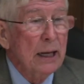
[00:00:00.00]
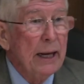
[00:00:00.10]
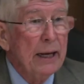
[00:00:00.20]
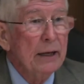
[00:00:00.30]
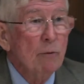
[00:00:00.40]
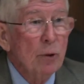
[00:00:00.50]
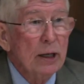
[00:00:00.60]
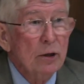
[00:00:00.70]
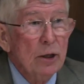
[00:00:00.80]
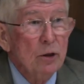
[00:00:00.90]
And if we
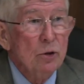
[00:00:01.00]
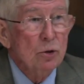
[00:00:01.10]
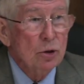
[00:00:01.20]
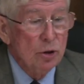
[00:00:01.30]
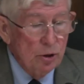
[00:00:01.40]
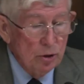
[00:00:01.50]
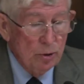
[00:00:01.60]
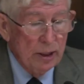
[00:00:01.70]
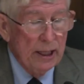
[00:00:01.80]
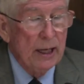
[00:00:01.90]
continue to
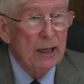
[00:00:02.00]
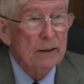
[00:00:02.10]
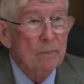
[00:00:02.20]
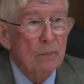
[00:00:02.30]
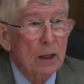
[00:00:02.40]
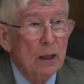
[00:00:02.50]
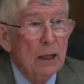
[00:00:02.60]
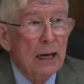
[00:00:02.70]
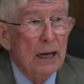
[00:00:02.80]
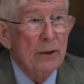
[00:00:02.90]
do that,
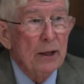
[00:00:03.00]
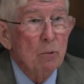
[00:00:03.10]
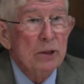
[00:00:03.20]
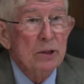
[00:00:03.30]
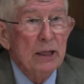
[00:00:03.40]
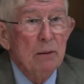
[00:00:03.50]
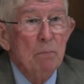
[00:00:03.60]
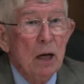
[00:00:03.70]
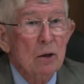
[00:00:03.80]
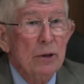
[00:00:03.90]
I think we set a
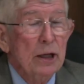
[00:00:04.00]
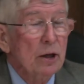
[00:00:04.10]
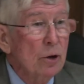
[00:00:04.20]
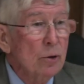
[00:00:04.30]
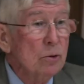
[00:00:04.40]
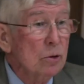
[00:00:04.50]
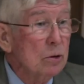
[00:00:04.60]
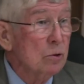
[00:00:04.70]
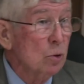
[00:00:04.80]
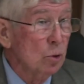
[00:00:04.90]
model that other
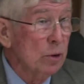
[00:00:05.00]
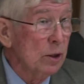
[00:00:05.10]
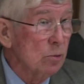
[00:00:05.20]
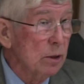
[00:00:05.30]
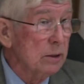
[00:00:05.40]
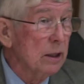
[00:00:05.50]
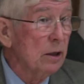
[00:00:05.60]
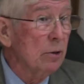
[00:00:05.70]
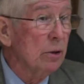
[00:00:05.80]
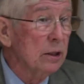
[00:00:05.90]
school districts and
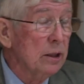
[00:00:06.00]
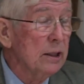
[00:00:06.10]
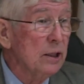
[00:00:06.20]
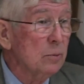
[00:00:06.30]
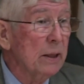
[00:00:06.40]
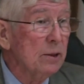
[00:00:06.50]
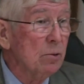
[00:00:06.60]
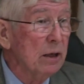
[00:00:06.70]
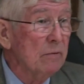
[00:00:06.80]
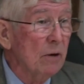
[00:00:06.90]
other entities may
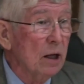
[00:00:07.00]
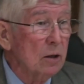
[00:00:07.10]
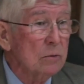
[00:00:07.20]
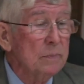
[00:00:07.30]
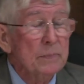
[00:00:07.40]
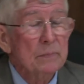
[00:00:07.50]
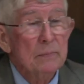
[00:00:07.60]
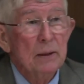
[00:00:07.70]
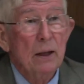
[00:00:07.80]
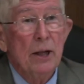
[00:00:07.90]
try to follow.
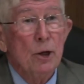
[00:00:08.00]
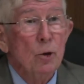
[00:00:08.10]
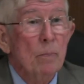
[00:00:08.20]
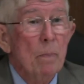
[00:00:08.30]
Thank you.